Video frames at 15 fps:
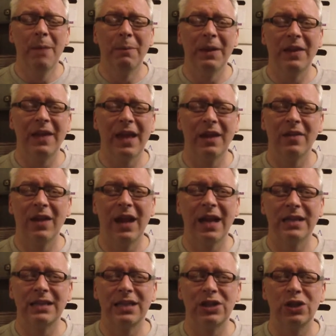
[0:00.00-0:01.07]
but at the end of the
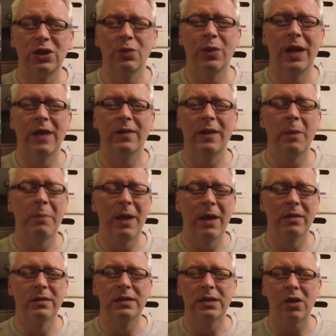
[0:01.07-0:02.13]
last issue we had the
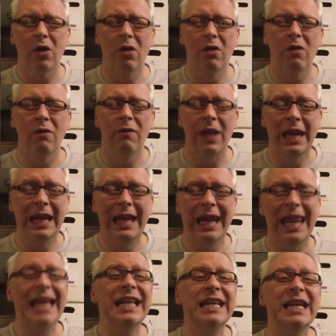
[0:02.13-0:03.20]
appearance of
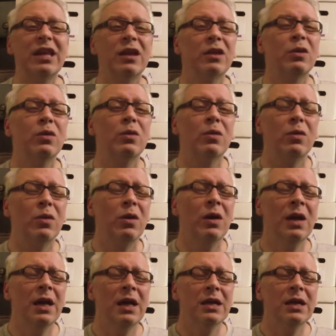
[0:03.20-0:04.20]
Lady Thor.